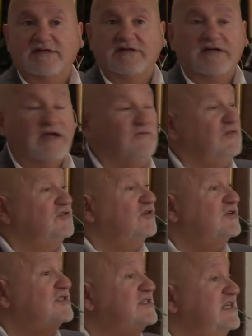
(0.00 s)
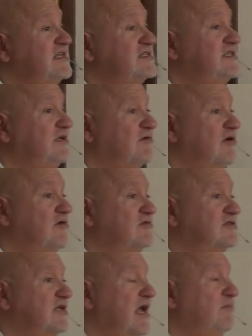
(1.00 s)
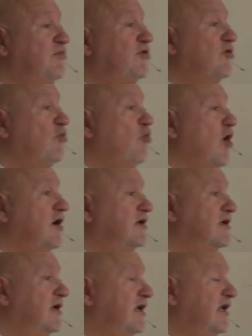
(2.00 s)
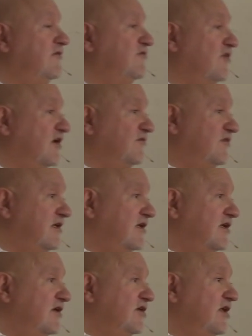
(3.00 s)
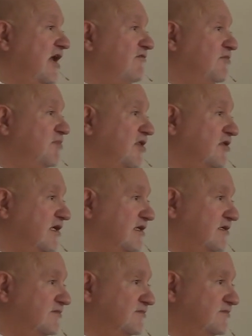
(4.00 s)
If you took six zeros and put a one in front of it, you'd have 1,000,000.